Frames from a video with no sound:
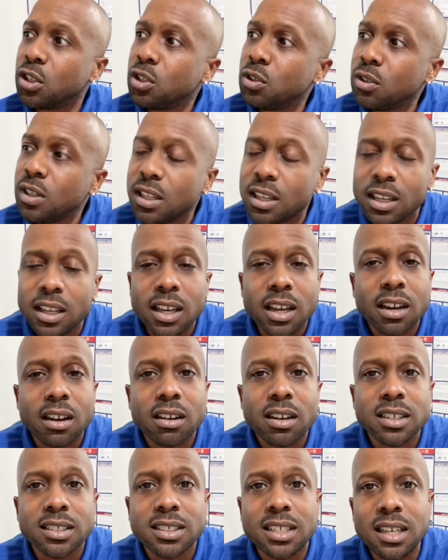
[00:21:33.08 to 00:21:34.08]
You need a
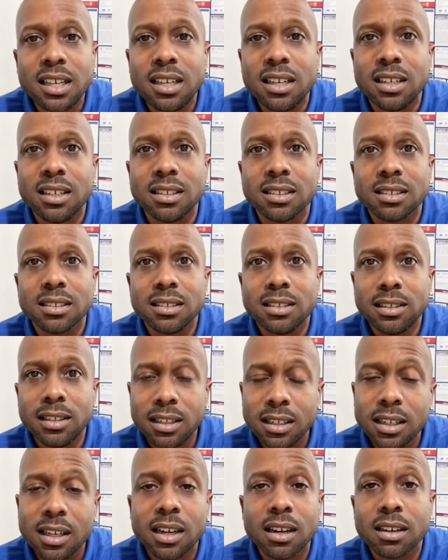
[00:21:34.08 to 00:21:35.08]
guarantee. You
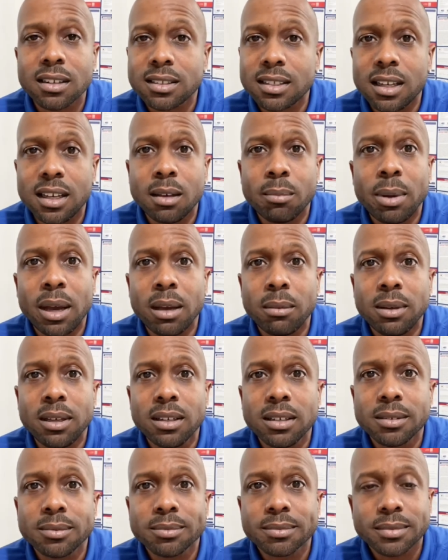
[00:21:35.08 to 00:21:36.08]
need a guarantee,
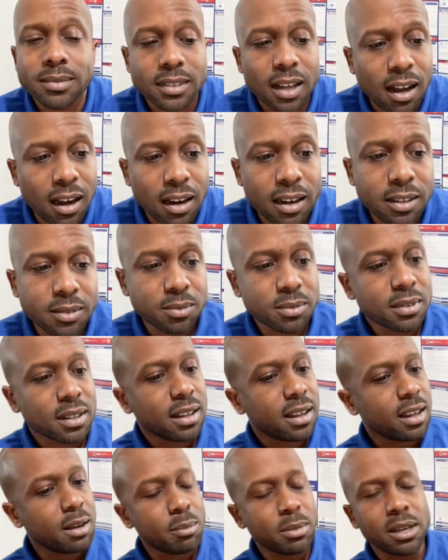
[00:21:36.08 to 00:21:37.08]
baby. All right?
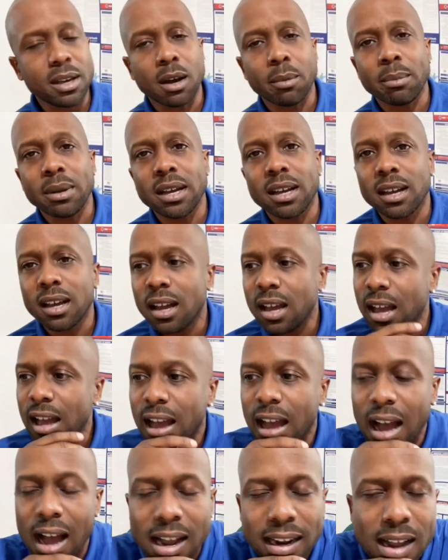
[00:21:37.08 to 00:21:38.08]
Hit me up, man.
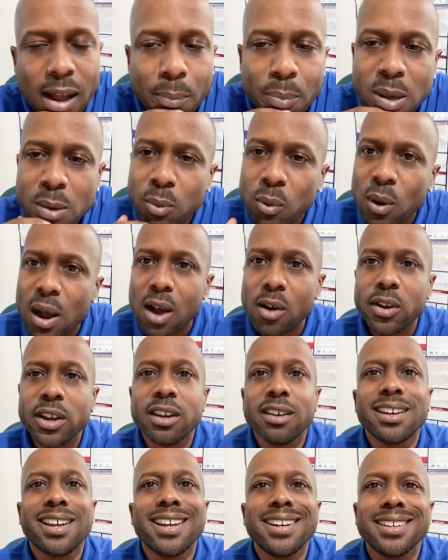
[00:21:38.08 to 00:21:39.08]
I got people out
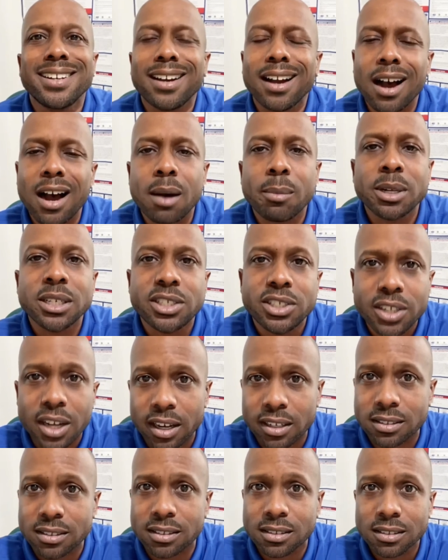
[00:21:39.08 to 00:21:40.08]
here getting comma
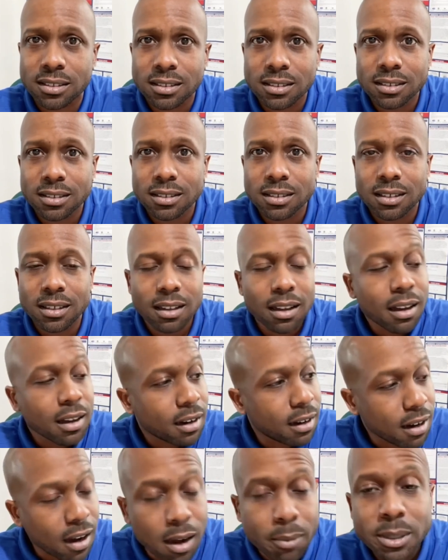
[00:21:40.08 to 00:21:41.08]
checks
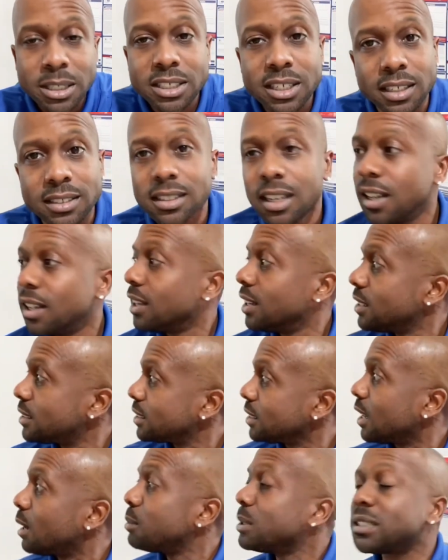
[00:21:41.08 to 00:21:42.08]
comma checks.
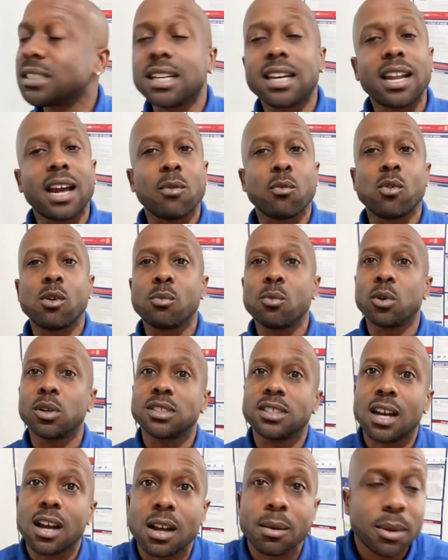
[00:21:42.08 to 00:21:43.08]
Listen, I'm going to say that one more
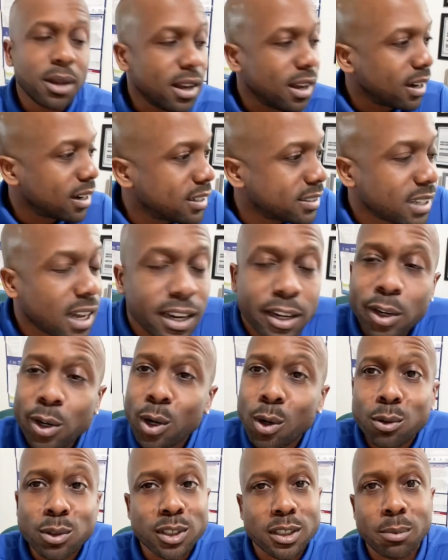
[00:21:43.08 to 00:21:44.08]
time because I
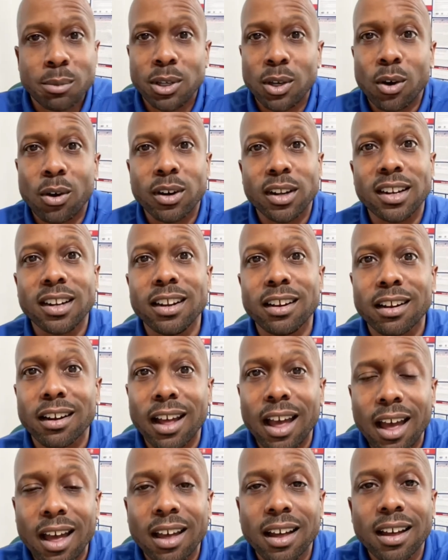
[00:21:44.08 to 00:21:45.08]
know some of y'all didn't hear
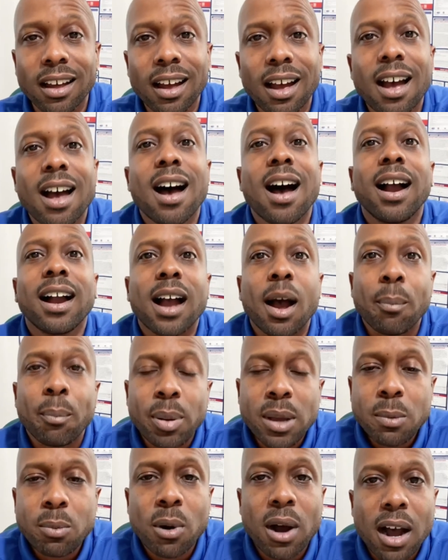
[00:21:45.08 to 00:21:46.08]
that. I got
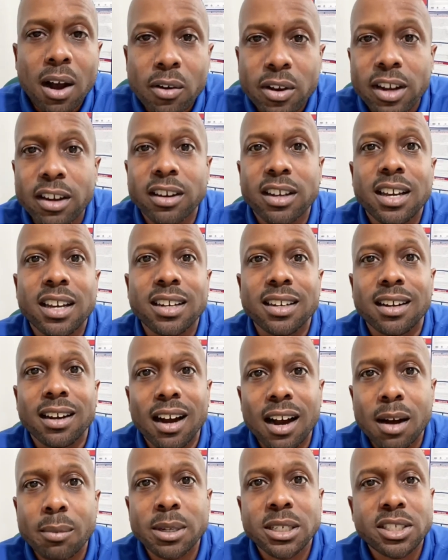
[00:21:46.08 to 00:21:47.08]
people out here getting
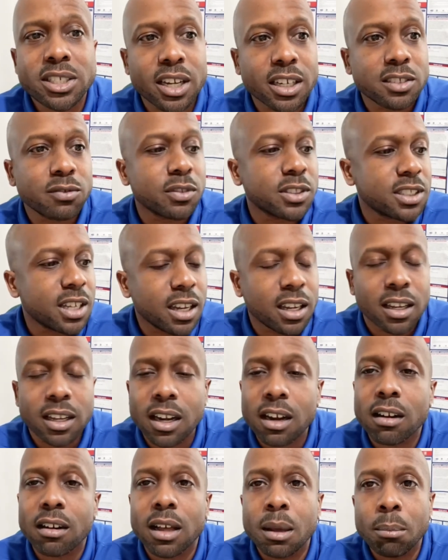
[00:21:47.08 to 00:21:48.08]
comma checks for taking
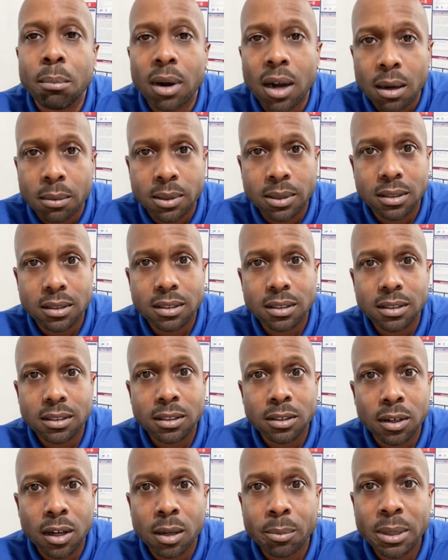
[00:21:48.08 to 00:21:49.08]
care of their mama.
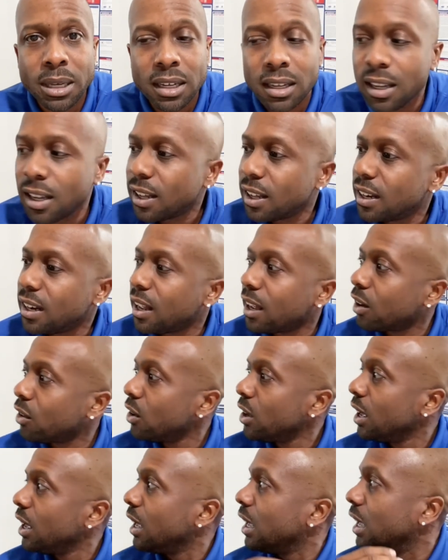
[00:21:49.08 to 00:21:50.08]
You know what I mean?
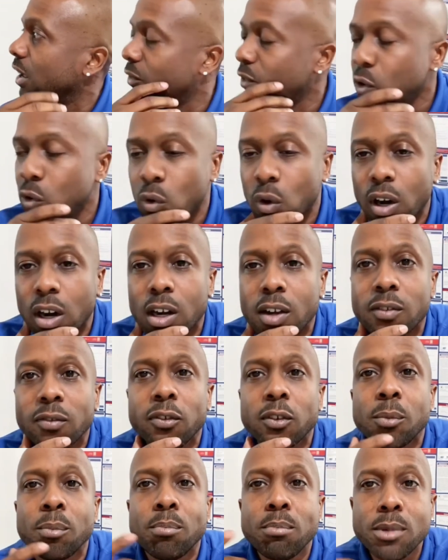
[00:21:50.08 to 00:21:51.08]
Now, if you
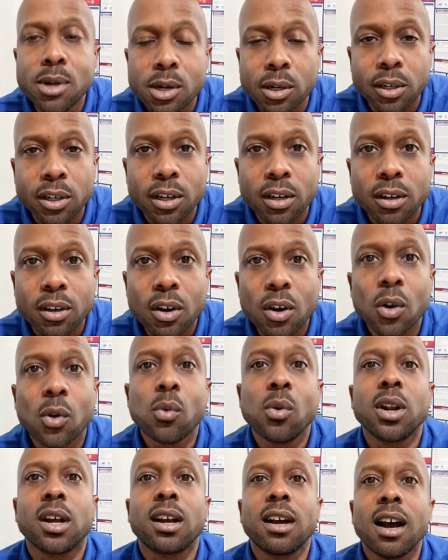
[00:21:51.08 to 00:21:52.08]
unfamiliar
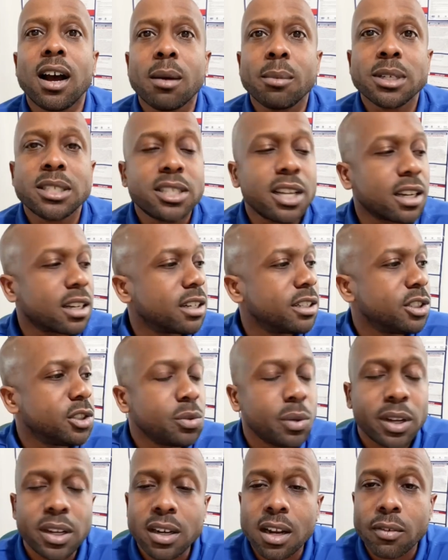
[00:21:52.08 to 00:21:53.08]
with a comma check because
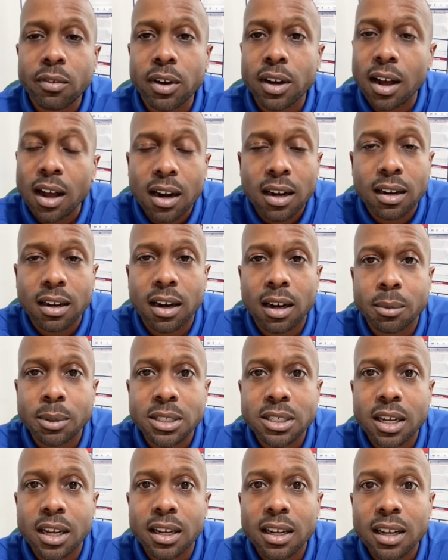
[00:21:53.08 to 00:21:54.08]
you ain't never got a
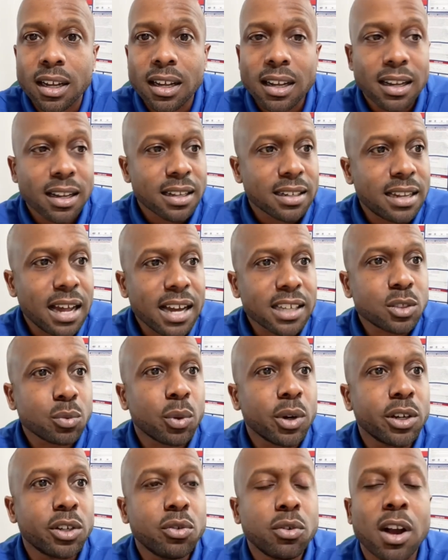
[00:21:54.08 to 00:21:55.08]
comma check, that's
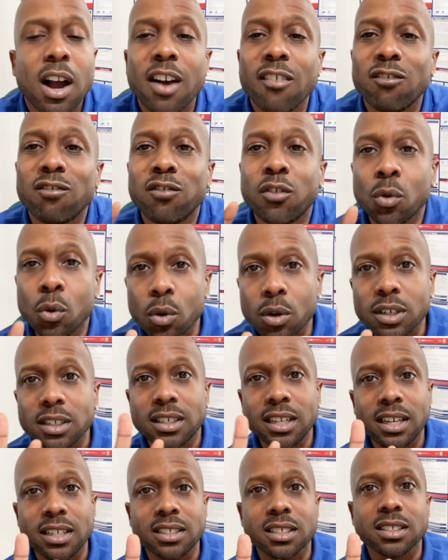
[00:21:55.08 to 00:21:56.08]
where you got four
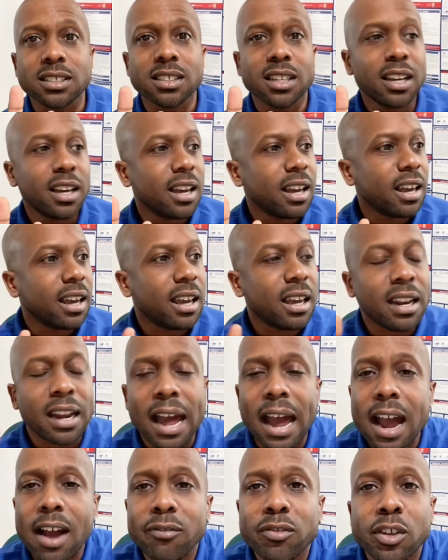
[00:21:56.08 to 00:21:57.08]
digits.
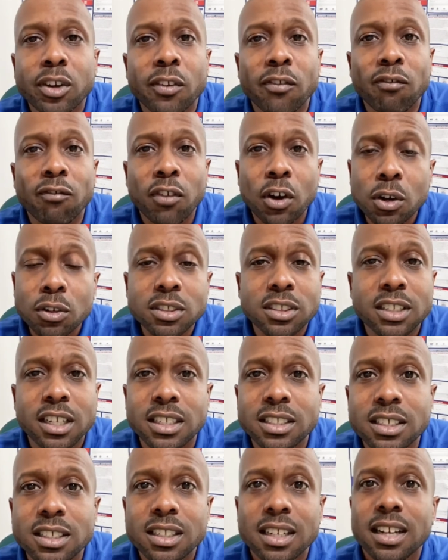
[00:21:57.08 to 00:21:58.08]
And after the first
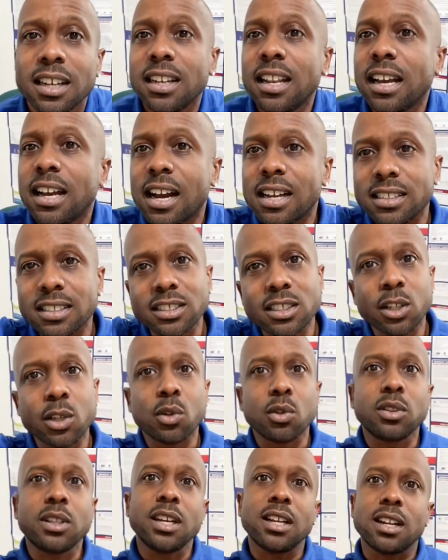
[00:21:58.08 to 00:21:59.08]
digit, they got this
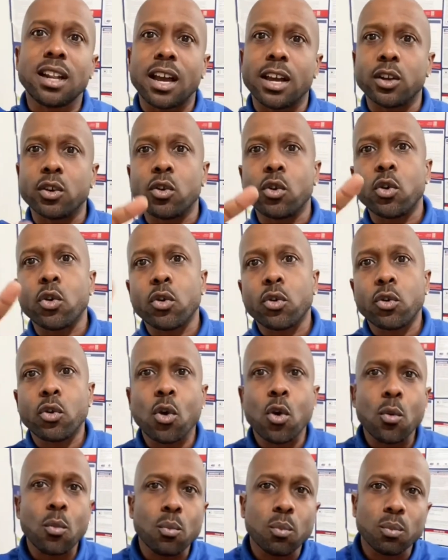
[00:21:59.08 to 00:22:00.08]
little thing like,
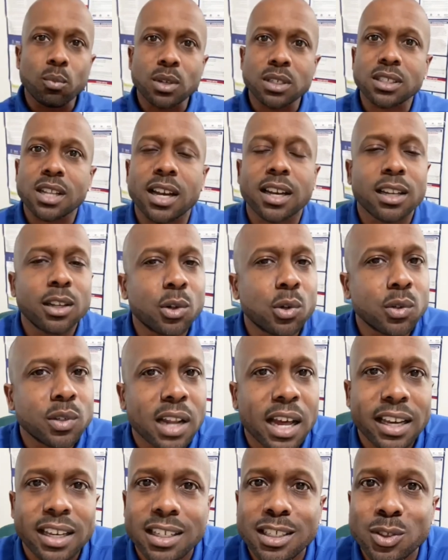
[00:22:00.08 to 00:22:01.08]
shoot, it's like a little
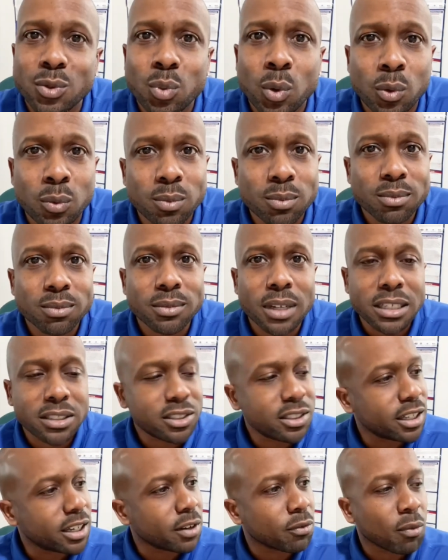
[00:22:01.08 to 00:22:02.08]
Nike swoop. They
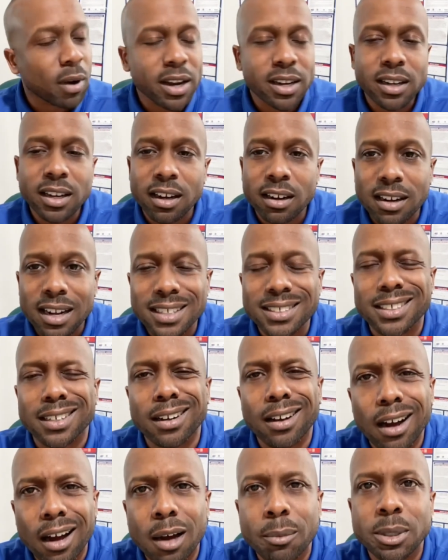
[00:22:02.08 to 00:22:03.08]
stick it right there, and that's a
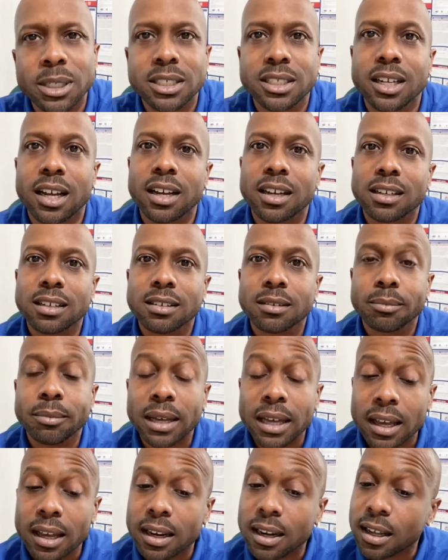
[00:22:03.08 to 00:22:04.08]
comma check.
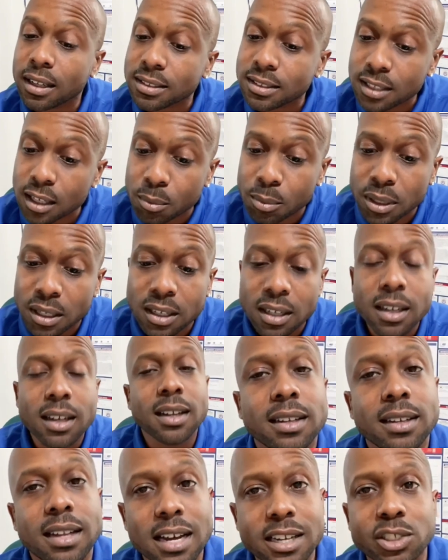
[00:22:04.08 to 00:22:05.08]
Man, now tell me,
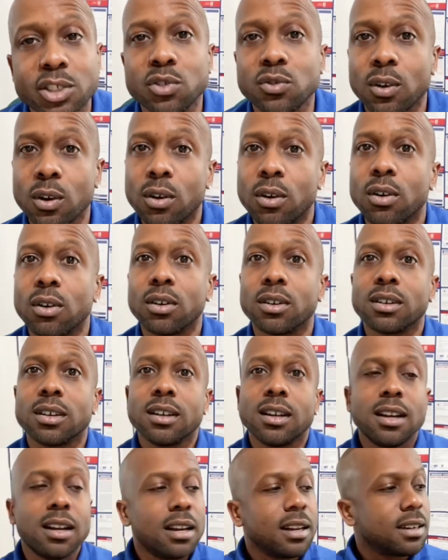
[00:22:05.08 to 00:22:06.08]
that's strong.
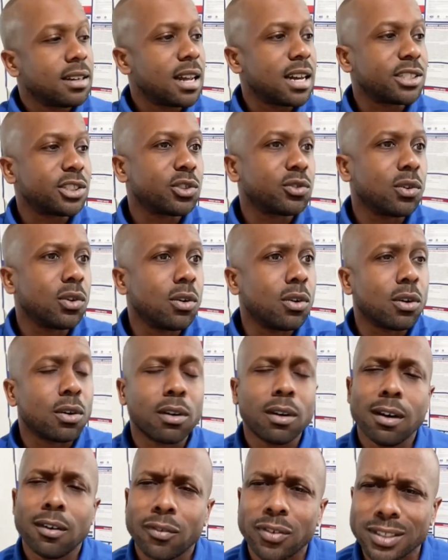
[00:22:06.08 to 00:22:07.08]
That's
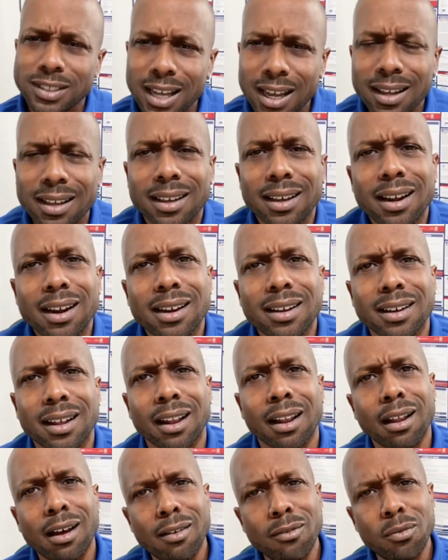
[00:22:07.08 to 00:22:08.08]
strong. For taking care of your
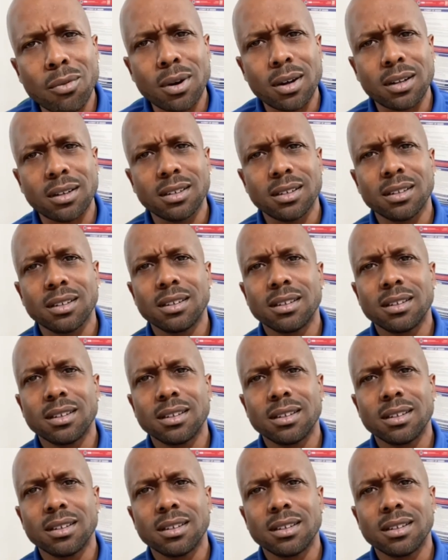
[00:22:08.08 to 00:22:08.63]
loved one?